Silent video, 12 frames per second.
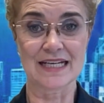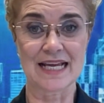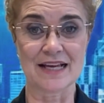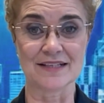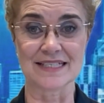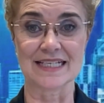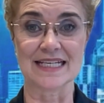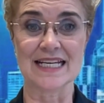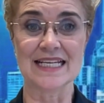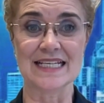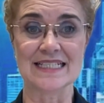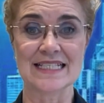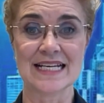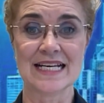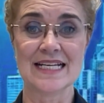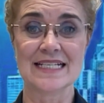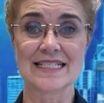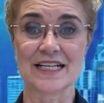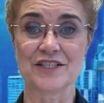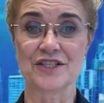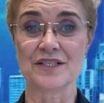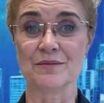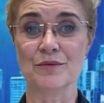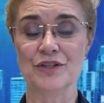housing needs, such
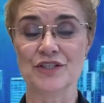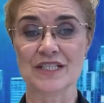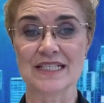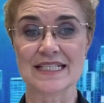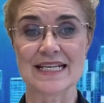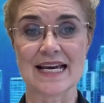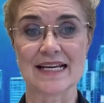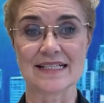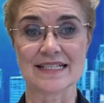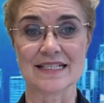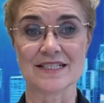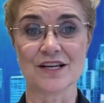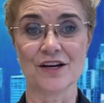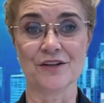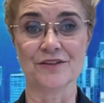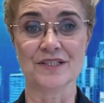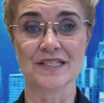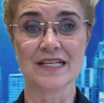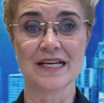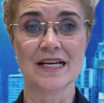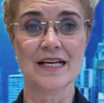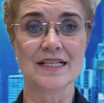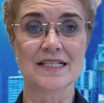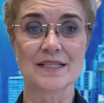as emergency housing zones.
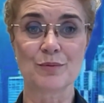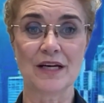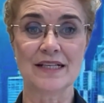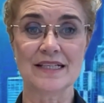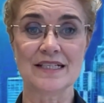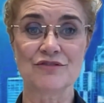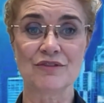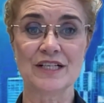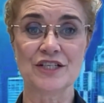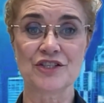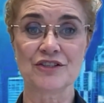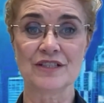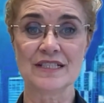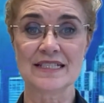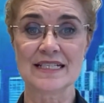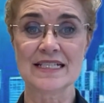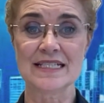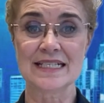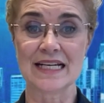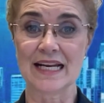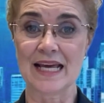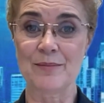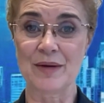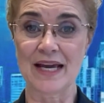Despite these reassurances,
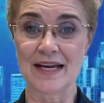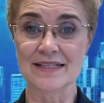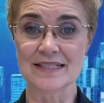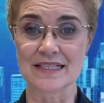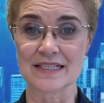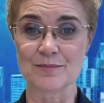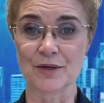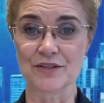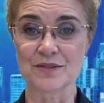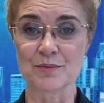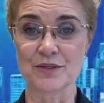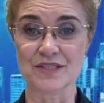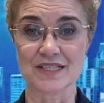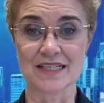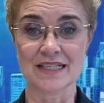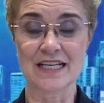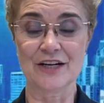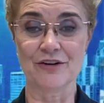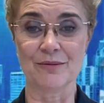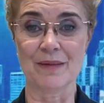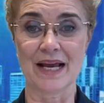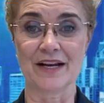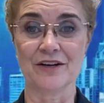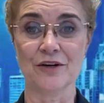Labour housing spokesperson Kieran
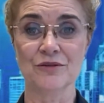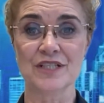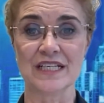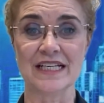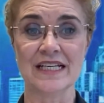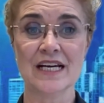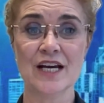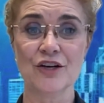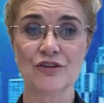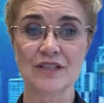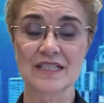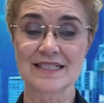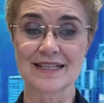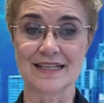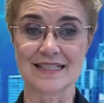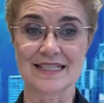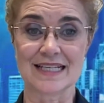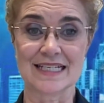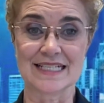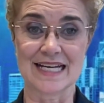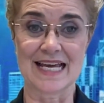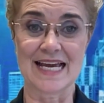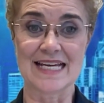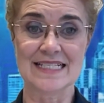McAnulty criticised the
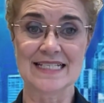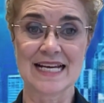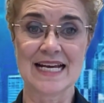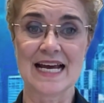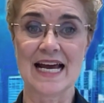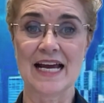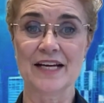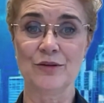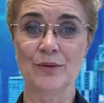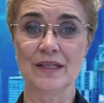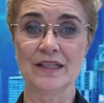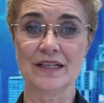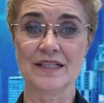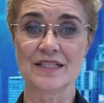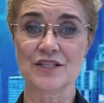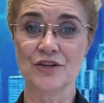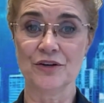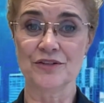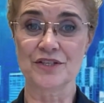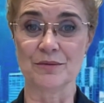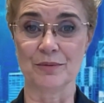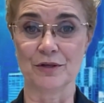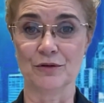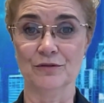delays, arguing that it's not
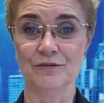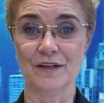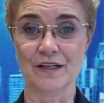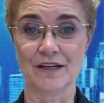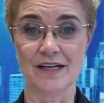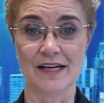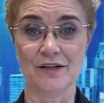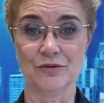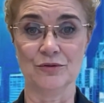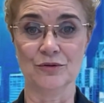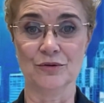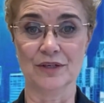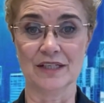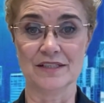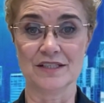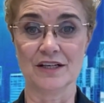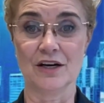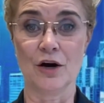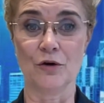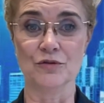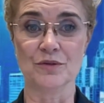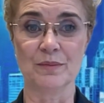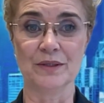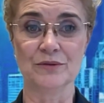typical for Kāinga Ora to
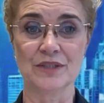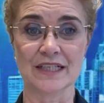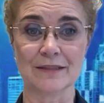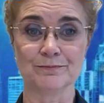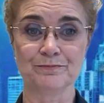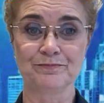halt building.